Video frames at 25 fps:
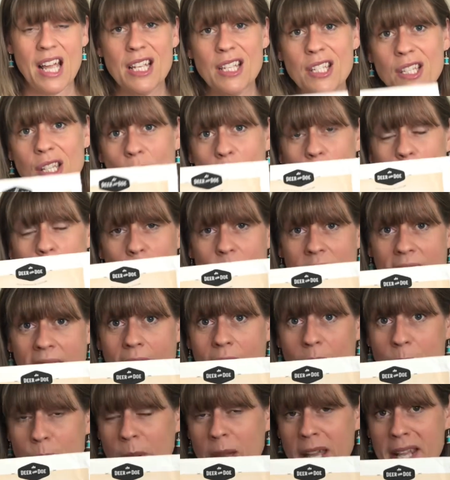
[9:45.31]
So
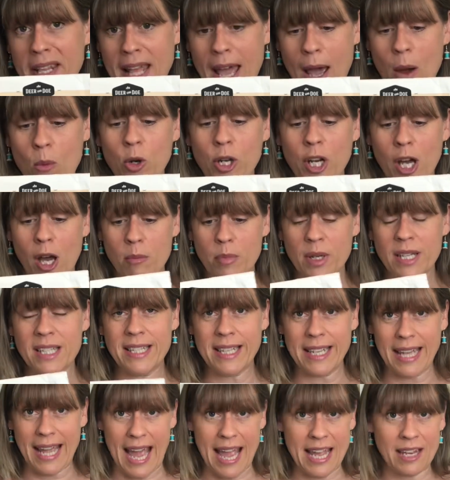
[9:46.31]
yeah, I picked that one up
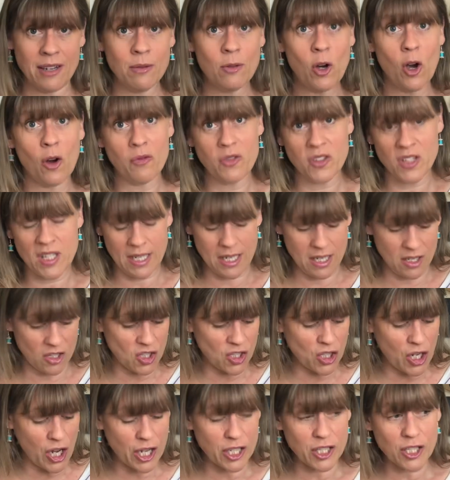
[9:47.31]
because again, obviously
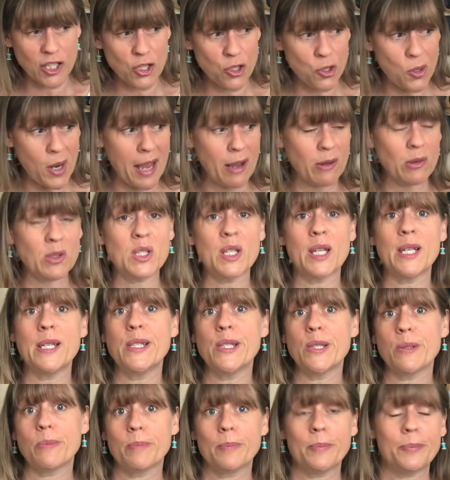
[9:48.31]
skirts and
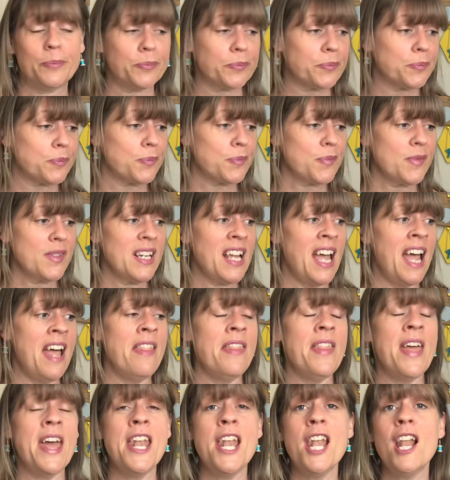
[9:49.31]
trousers.
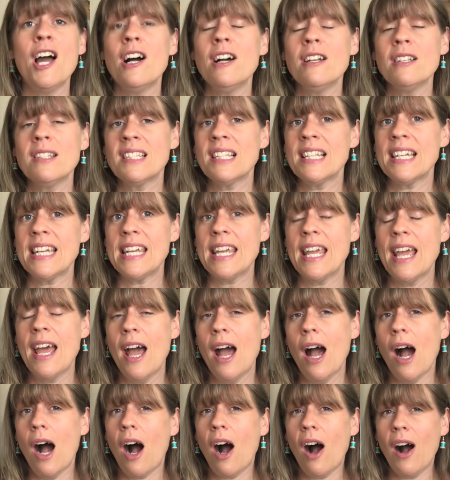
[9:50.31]
And then lastly,
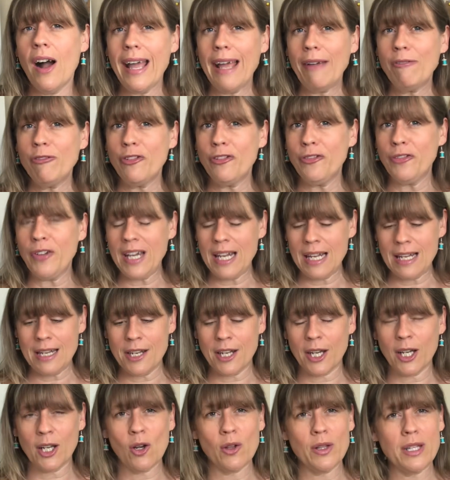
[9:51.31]
I have a
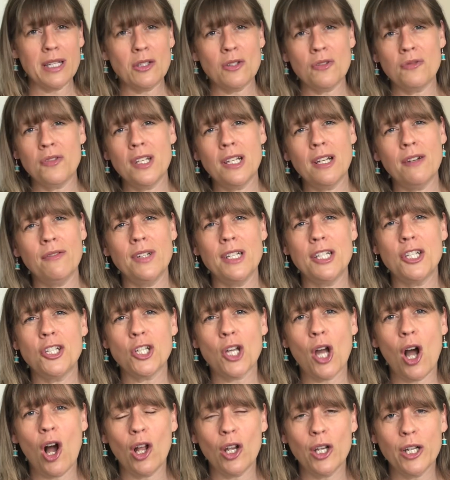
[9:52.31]
feeling I got this off the lovely
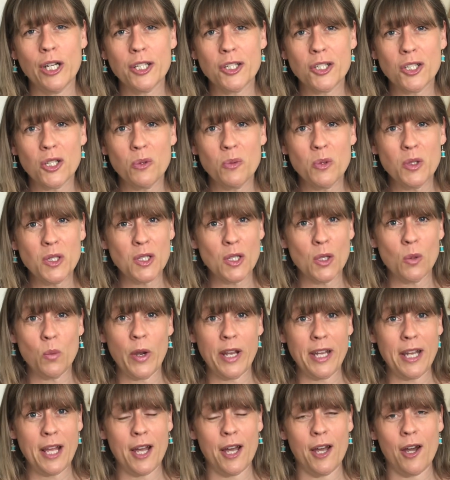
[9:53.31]
Charlotte, who was the
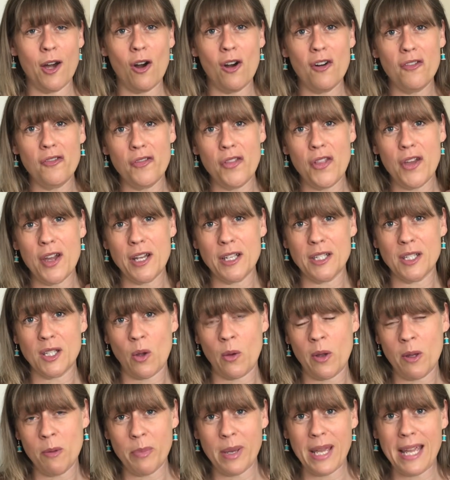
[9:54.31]
winner of the
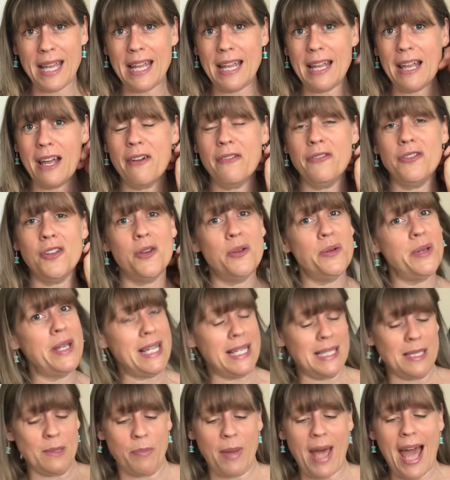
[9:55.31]
Sewing Bee a few
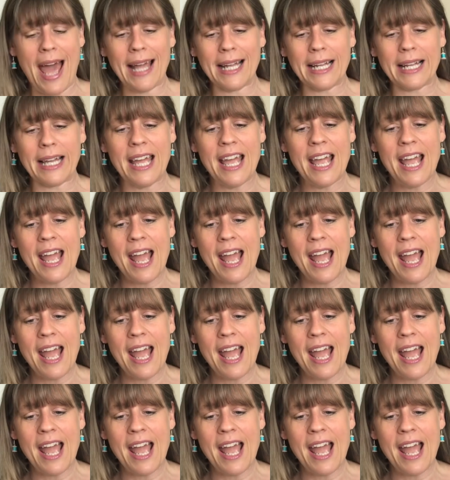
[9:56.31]
years back.